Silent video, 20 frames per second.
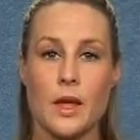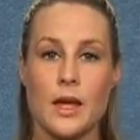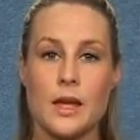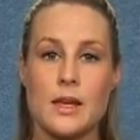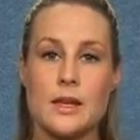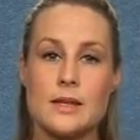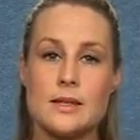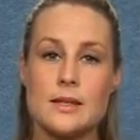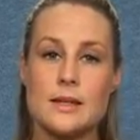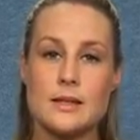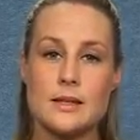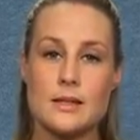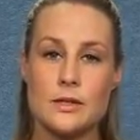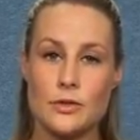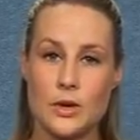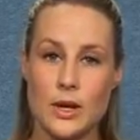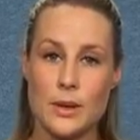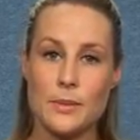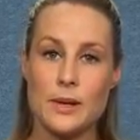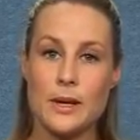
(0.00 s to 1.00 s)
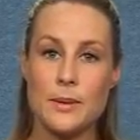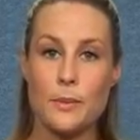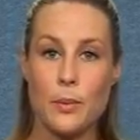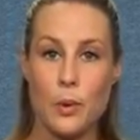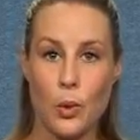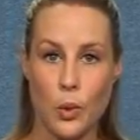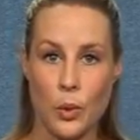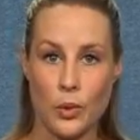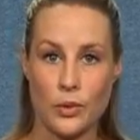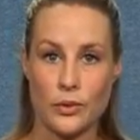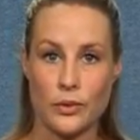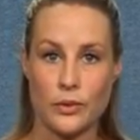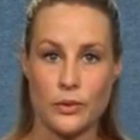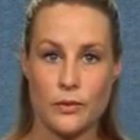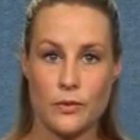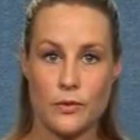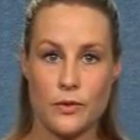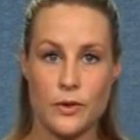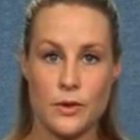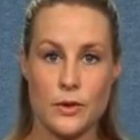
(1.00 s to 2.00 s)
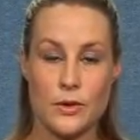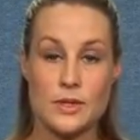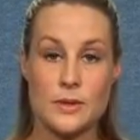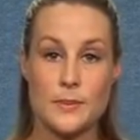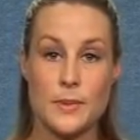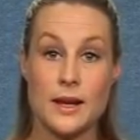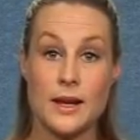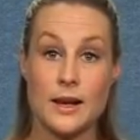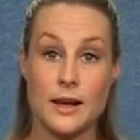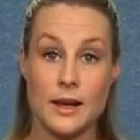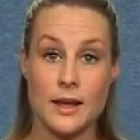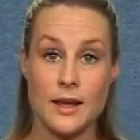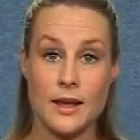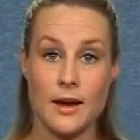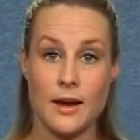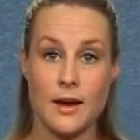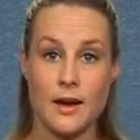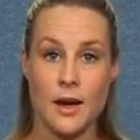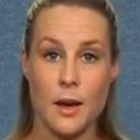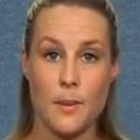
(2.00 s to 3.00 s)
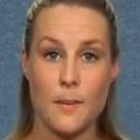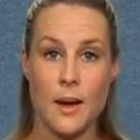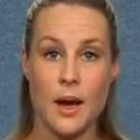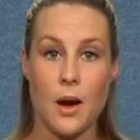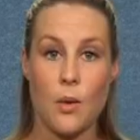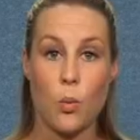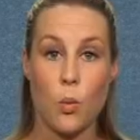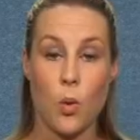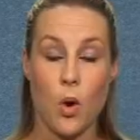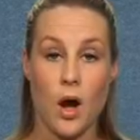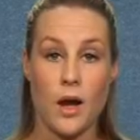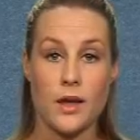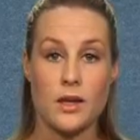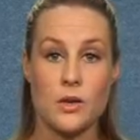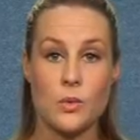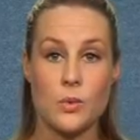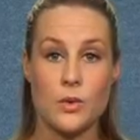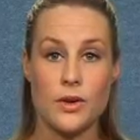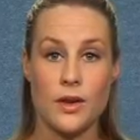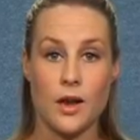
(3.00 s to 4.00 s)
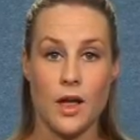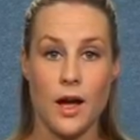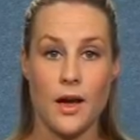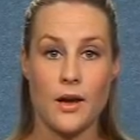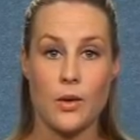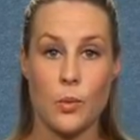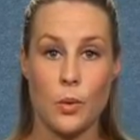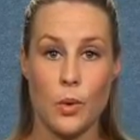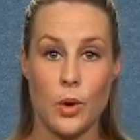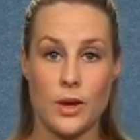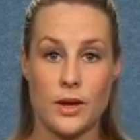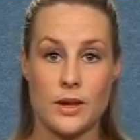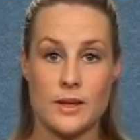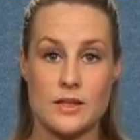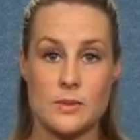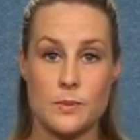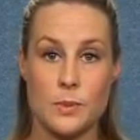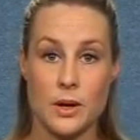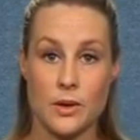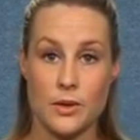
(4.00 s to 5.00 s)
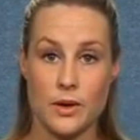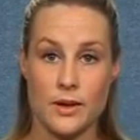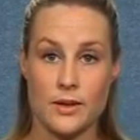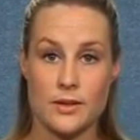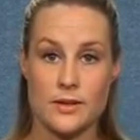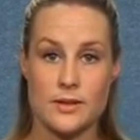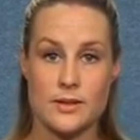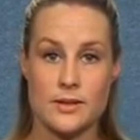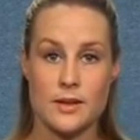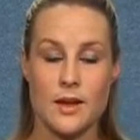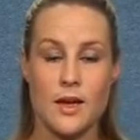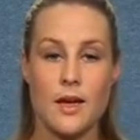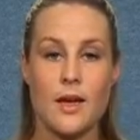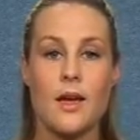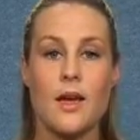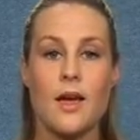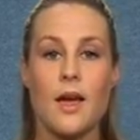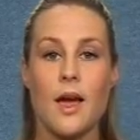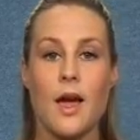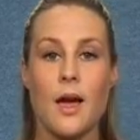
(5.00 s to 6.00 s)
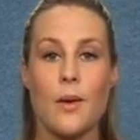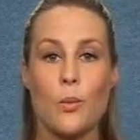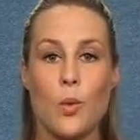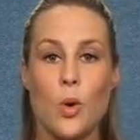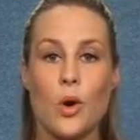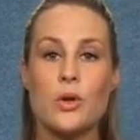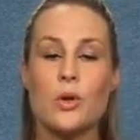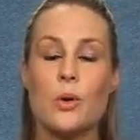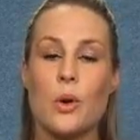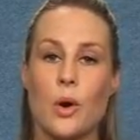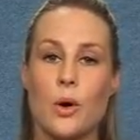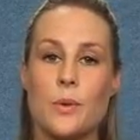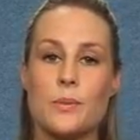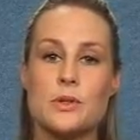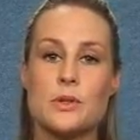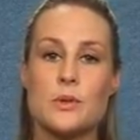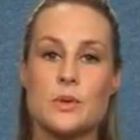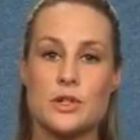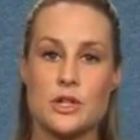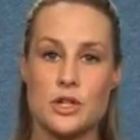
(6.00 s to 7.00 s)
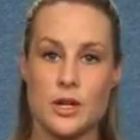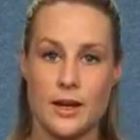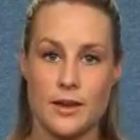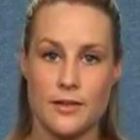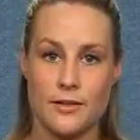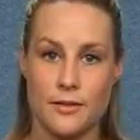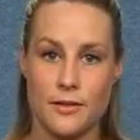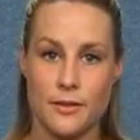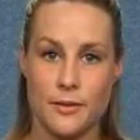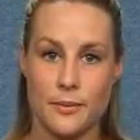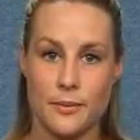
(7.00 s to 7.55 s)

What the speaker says: It is extremely important for you to be clear about why you would like work experience and what you hope to achieve.